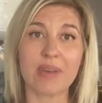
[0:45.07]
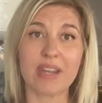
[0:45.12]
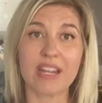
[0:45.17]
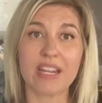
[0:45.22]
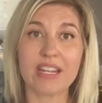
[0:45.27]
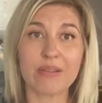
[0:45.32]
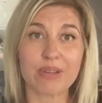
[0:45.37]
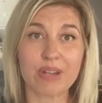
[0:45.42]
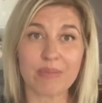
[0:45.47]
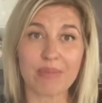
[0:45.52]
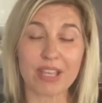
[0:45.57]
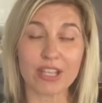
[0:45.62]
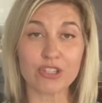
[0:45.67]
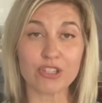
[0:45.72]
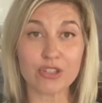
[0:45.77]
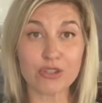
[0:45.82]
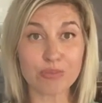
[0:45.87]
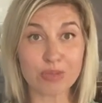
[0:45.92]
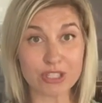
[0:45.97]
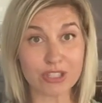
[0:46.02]
I didn't want to make
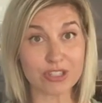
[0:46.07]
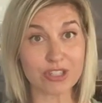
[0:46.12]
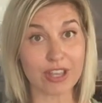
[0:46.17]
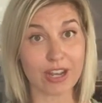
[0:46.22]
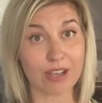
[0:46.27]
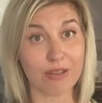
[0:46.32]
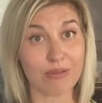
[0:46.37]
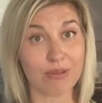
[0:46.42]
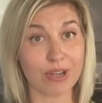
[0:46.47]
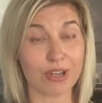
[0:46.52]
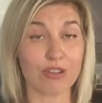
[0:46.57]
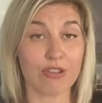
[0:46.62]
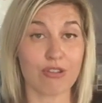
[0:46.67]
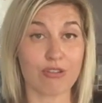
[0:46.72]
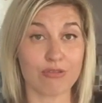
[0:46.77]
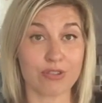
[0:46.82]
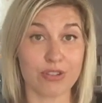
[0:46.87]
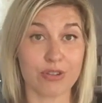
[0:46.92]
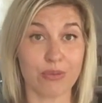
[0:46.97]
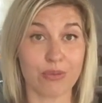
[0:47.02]
too much that it would
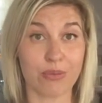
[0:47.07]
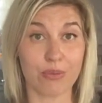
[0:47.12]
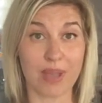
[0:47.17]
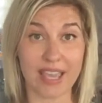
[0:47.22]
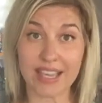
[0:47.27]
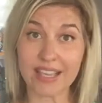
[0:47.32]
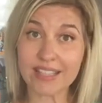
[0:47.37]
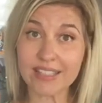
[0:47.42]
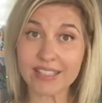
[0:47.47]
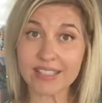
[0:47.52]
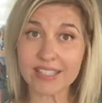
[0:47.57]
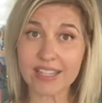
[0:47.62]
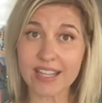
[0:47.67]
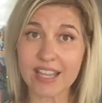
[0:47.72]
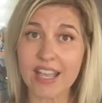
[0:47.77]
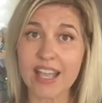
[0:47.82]
go to waste.